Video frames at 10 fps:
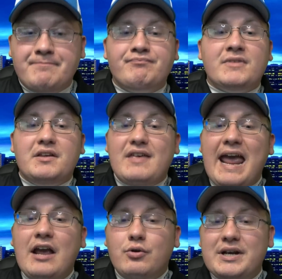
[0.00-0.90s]
they
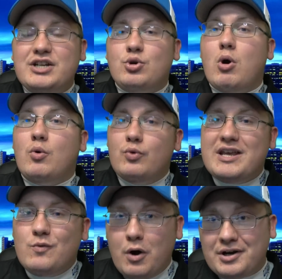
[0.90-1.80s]
agreed to a
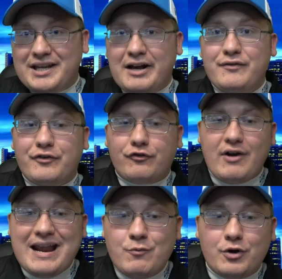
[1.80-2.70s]
reworking of the
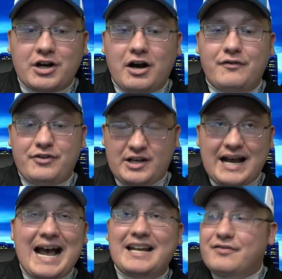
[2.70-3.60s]
framework of the
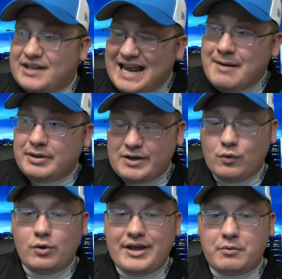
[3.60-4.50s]
kind of gambling rule that was